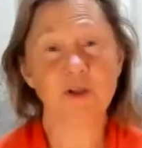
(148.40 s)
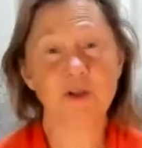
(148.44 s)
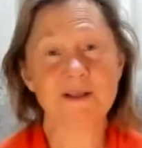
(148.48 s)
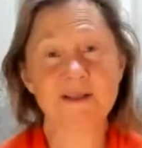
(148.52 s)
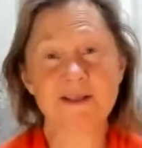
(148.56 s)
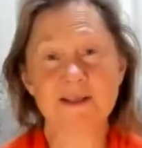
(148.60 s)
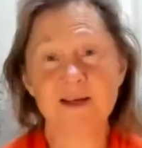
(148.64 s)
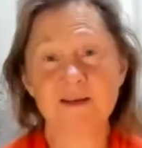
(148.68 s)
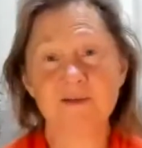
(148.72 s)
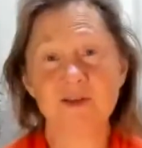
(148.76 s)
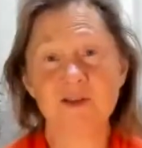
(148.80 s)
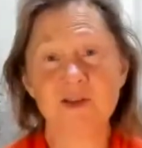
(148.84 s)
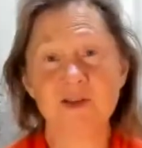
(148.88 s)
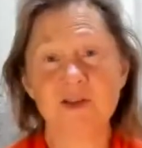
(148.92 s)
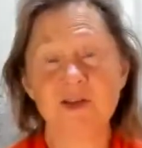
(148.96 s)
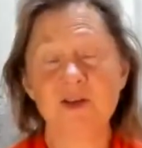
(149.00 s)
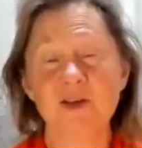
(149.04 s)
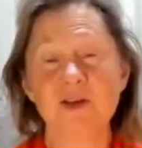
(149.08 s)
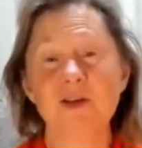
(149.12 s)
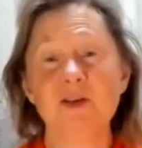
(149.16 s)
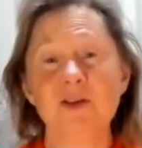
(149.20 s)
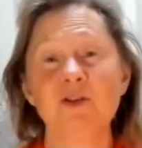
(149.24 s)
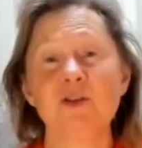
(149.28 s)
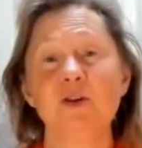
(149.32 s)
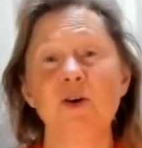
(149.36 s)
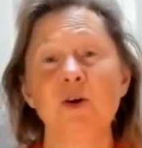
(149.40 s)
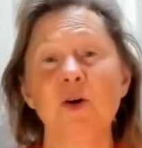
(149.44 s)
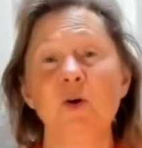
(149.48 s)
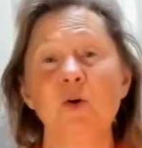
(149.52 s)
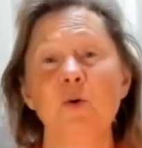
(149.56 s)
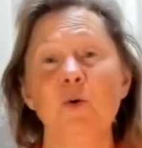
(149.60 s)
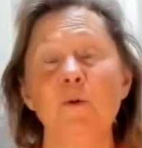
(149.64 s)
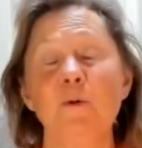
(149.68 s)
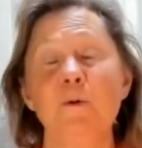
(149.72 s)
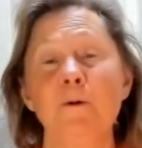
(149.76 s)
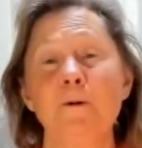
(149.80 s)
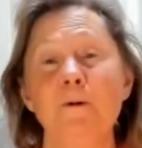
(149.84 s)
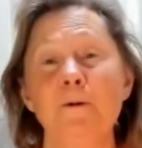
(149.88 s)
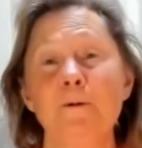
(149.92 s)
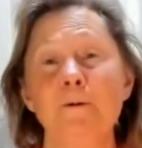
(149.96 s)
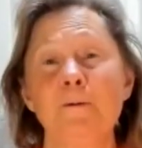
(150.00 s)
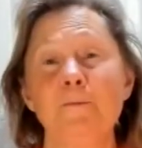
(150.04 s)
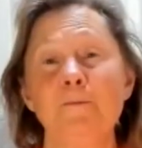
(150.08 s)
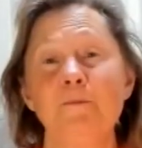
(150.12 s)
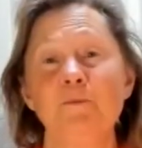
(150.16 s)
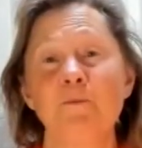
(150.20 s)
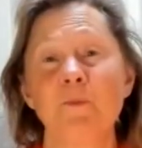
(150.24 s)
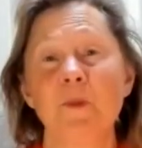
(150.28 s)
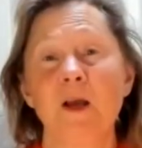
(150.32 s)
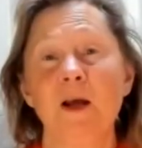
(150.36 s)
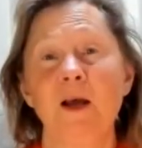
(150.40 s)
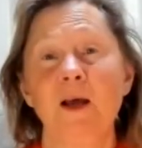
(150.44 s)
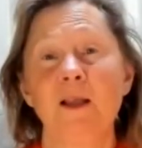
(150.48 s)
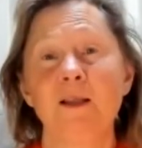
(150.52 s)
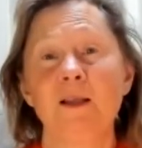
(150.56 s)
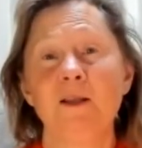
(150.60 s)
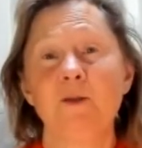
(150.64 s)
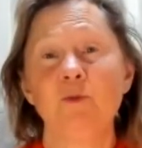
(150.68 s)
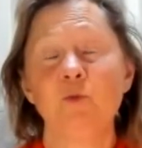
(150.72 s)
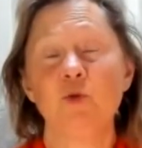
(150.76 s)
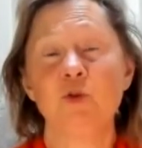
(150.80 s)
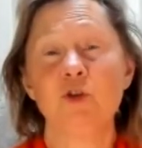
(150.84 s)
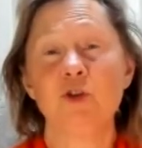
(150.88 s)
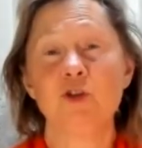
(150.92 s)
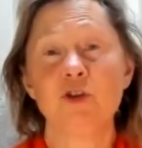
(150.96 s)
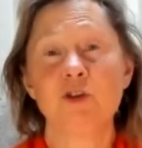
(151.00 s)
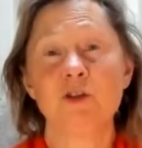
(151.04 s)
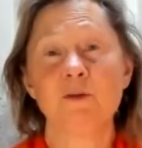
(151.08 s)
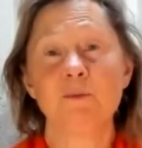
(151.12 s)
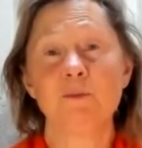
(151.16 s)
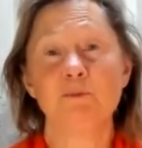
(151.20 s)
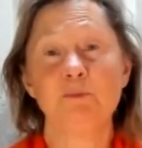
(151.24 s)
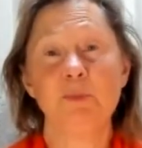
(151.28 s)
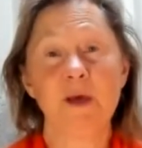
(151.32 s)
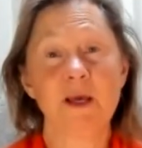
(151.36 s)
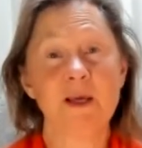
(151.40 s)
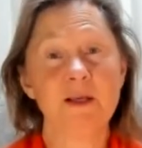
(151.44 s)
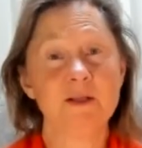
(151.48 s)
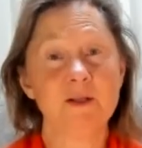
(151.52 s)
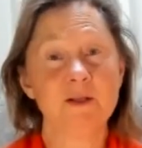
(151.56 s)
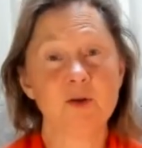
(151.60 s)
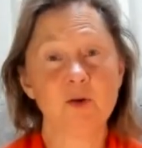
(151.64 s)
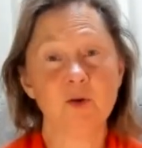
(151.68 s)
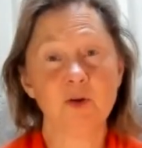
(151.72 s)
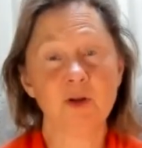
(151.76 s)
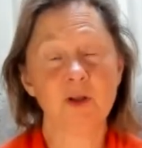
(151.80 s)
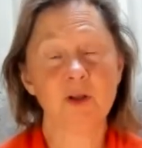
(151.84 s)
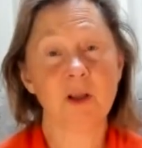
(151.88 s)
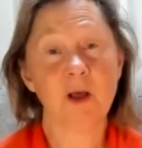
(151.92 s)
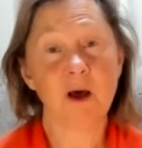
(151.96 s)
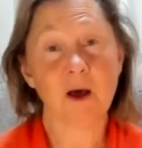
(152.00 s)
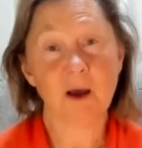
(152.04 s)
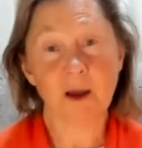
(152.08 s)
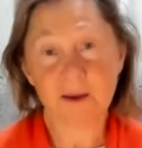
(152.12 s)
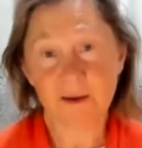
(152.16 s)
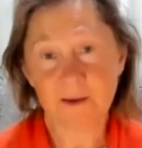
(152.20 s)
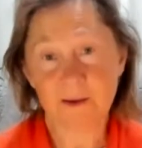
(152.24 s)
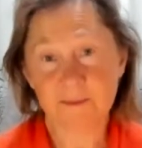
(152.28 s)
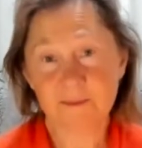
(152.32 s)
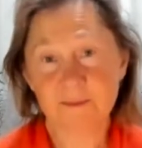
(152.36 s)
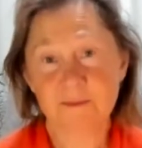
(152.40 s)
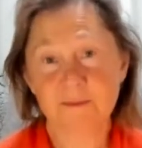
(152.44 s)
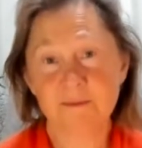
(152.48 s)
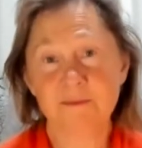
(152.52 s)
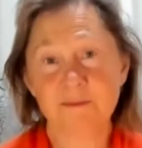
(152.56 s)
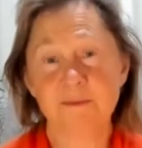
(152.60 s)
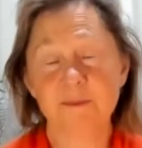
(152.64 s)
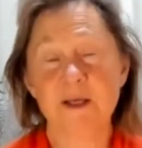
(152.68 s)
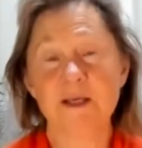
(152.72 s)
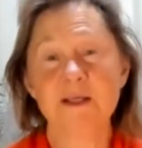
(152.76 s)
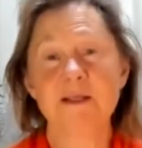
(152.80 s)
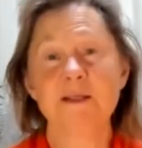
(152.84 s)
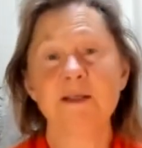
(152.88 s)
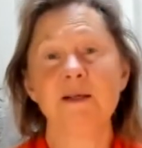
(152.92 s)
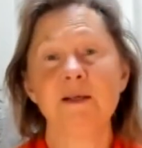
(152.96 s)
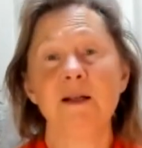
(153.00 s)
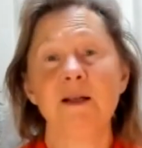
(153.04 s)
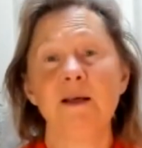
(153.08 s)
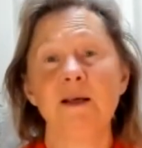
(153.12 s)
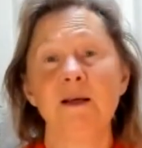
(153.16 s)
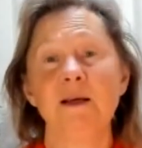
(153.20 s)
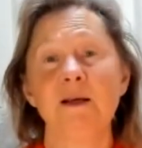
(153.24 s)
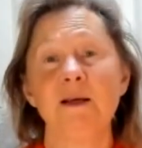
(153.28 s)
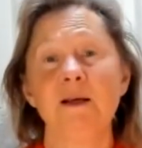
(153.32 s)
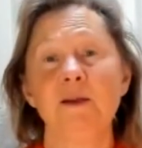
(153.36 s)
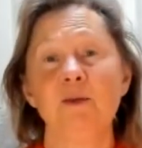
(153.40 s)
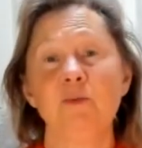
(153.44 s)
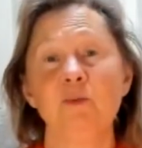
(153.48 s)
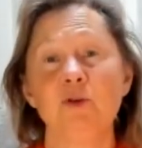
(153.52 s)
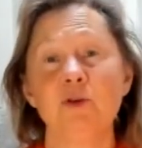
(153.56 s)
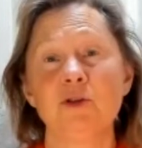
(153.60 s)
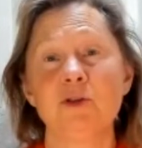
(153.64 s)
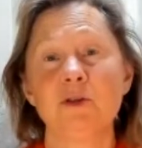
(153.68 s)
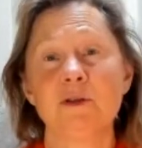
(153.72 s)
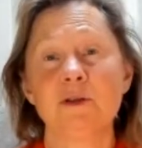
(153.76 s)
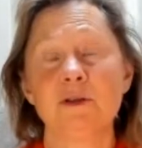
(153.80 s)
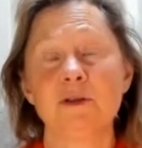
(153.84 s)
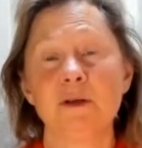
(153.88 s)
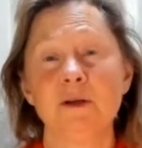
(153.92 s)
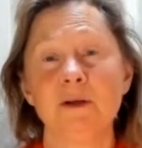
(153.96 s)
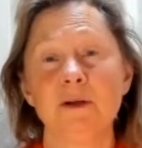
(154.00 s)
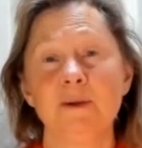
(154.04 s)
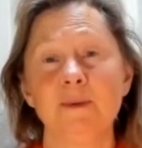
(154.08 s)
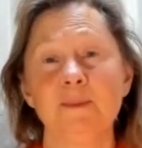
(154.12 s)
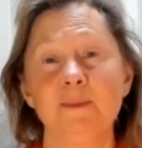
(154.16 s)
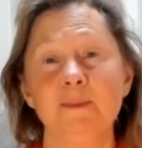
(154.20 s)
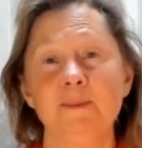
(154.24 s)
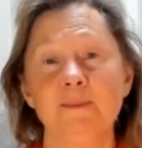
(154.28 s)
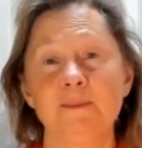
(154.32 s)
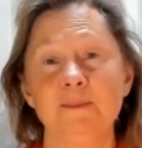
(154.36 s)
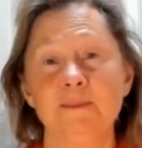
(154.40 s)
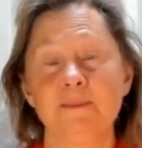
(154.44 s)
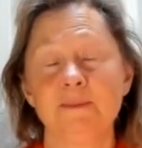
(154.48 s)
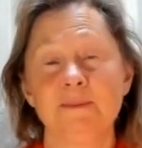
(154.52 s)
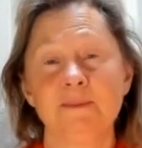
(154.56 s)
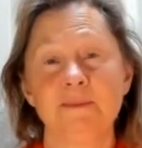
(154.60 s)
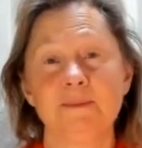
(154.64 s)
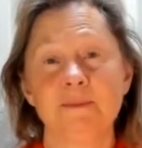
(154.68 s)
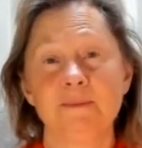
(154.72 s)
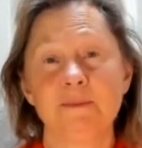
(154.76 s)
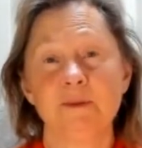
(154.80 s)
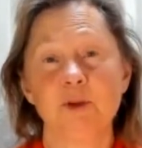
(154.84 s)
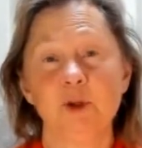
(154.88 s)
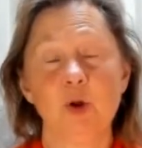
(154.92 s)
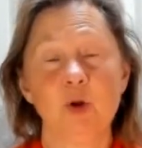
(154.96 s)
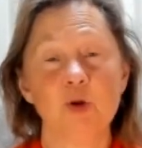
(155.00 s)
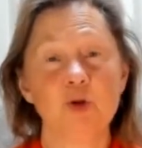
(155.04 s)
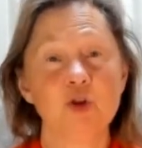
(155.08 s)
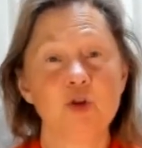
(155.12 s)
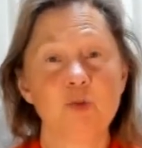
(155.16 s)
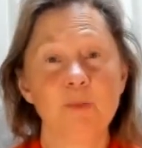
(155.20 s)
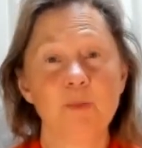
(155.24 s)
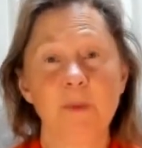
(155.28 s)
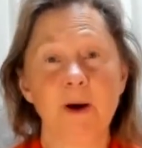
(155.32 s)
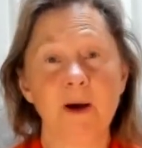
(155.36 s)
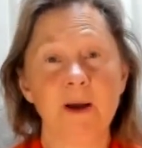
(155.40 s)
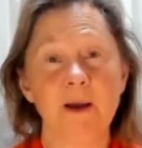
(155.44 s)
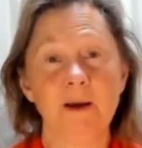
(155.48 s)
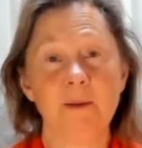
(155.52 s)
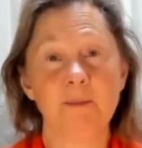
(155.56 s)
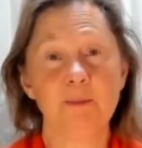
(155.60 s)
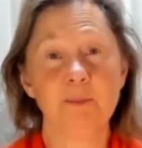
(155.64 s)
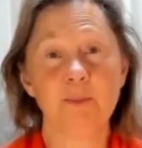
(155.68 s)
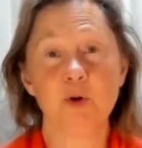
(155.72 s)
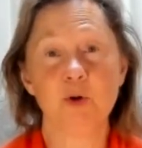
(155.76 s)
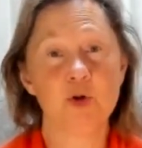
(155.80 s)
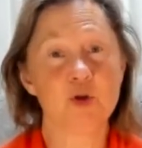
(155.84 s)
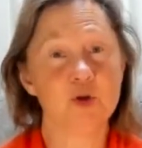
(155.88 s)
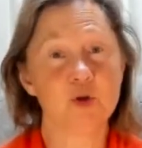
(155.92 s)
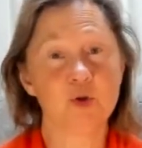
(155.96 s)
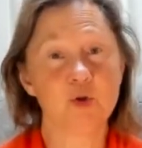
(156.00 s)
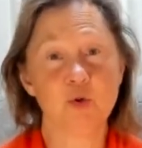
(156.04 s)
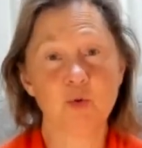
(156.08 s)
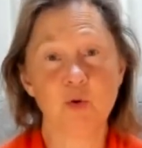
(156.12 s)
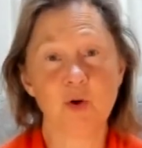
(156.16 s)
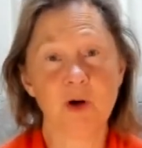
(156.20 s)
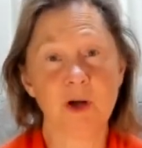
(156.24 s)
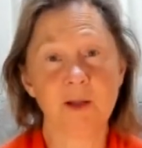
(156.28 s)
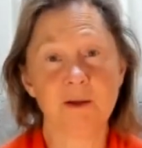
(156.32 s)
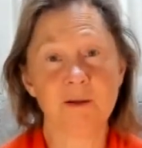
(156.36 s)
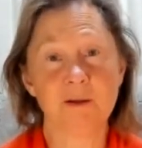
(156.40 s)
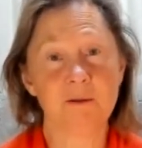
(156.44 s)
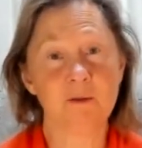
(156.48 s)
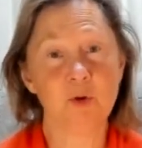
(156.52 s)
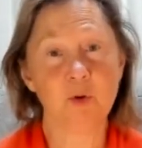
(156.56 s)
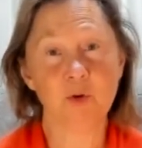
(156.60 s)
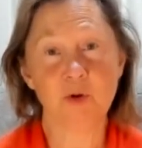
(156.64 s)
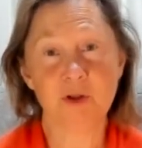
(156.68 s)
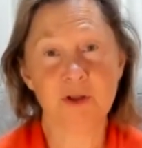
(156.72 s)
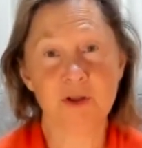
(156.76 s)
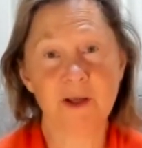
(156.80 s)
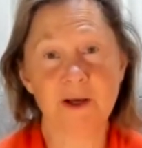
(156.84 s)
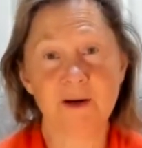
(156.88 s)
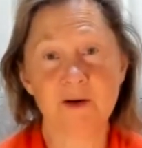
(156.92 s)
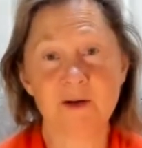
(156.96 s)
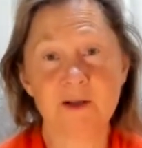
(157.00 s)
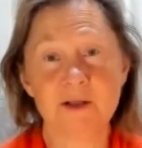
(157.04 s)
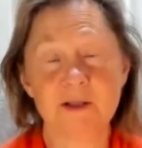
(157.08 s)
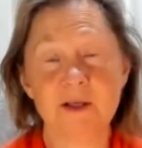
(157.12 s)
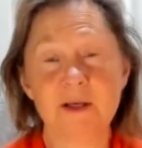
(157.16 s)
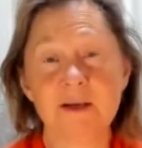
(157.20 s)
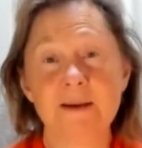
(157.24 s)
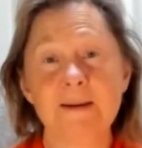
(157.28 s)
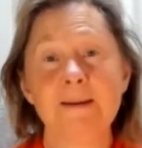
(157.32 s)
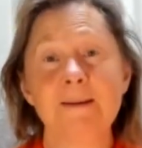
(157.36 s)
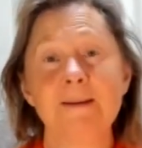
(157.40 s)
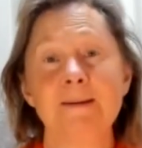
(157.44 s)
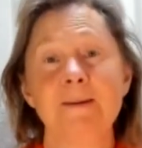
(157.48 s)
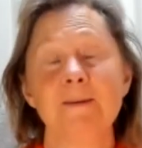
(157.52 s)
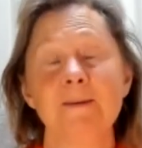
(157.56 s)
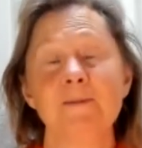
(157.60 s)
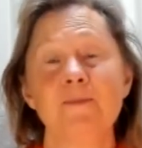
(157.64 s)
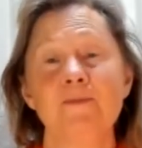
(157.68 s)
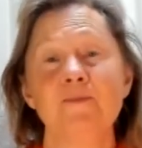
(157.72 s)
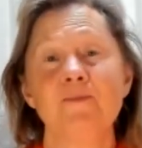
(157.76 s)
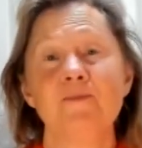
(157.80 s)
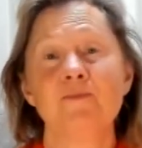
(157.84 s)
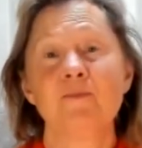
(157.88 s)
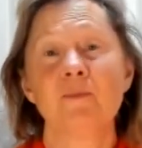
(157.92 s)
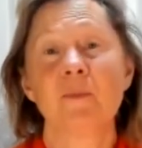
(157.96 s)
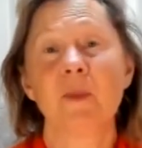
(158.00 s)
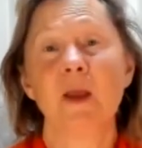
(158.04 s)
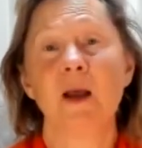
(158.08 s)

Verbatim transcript: 70 years ago. And it was based on a lie. Basically, it was um, launched by a person who had no integrity. Hmm.